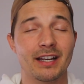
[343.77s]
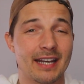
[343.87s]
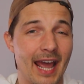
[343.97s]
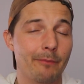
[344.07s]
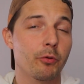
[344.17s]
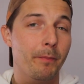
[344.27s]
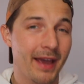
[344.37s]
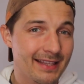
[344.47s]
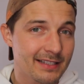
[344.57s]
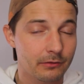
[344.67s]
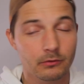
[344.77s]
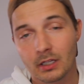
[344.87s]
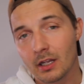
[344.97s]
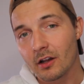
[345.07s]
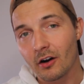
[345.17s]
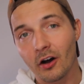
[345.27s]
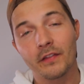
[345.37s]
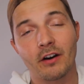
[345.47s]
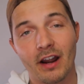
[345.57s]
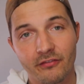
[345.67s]
an Apple Pencil on
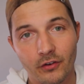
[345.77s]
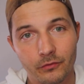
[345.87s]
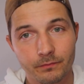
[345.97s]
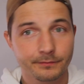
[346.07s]
their iPhone.